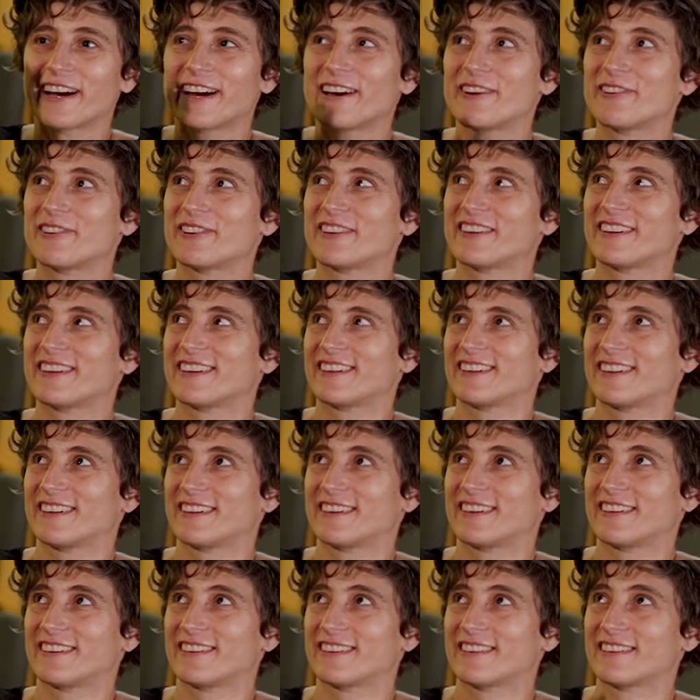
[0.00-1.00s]

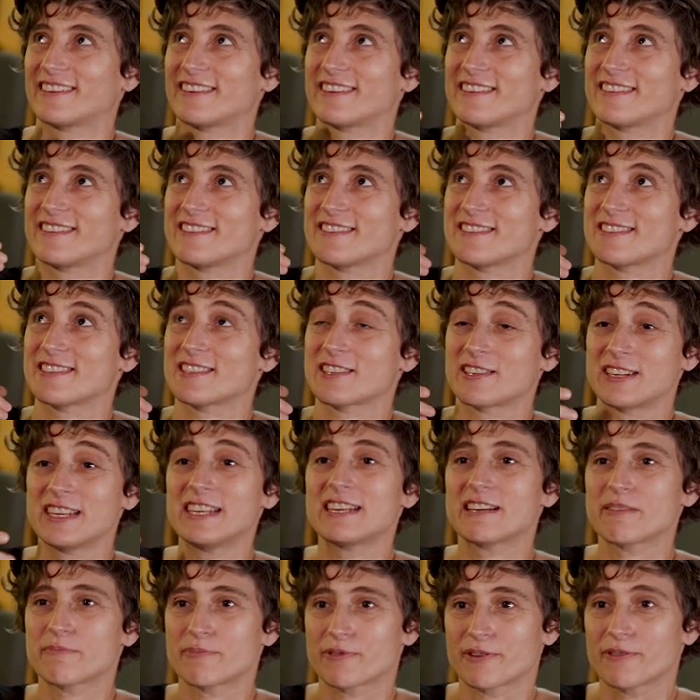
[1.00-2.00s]
our
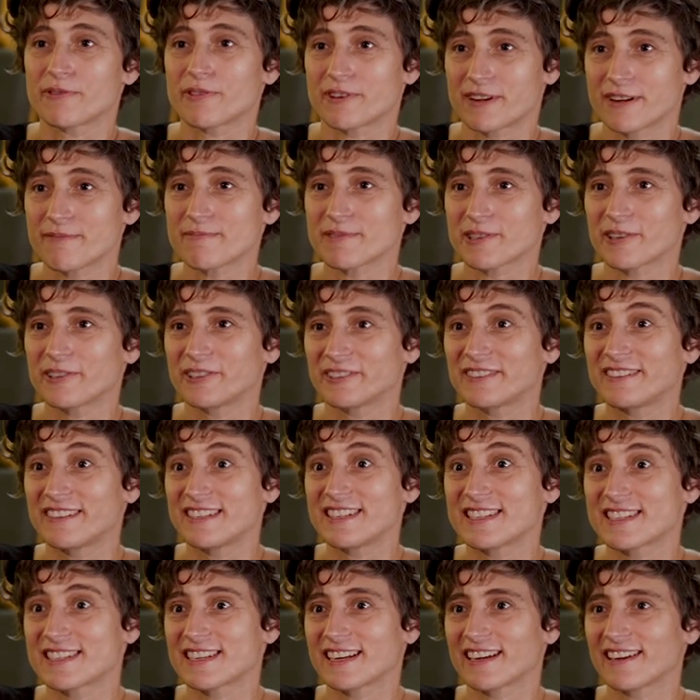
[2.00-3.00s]
screening programs called
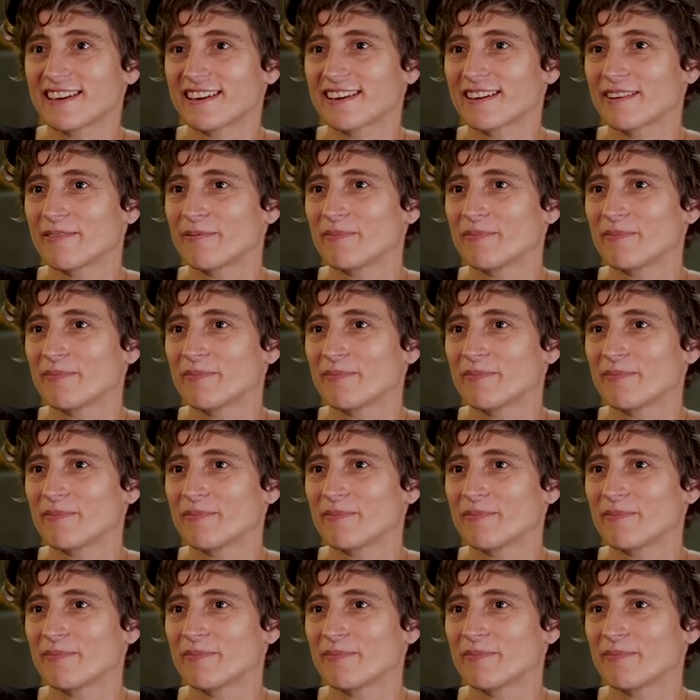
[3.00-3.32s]
Desync,